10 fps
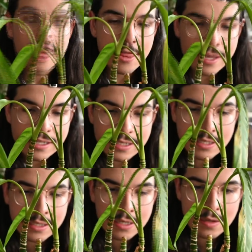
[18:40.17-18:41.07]
This
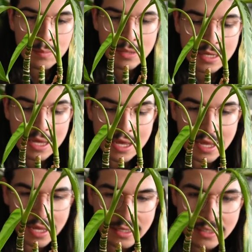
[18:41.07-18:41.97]
is gonna be
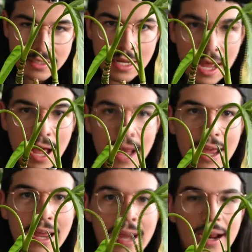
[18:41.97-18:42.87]
it.
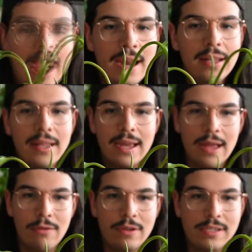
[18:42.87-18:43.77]
I kind of like
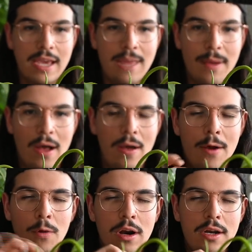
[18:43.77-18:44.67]
how this came out. I
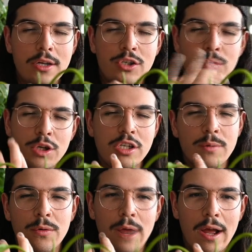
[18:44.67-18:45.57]
wanted to switch
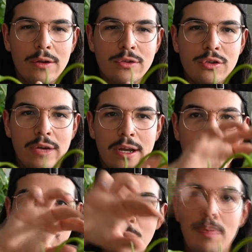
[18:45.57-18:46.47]
them around so like it
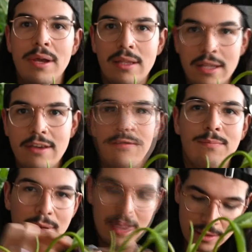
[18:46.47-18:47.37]
was a big leaf,
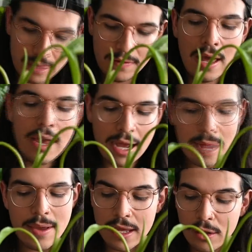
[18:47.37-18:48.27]
kind
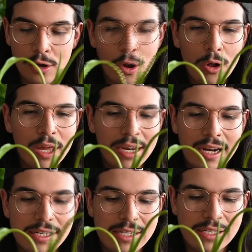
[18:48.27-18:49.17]
of make it look all like
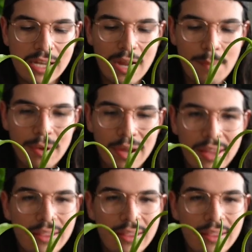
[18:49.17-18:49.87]
nice and set up, but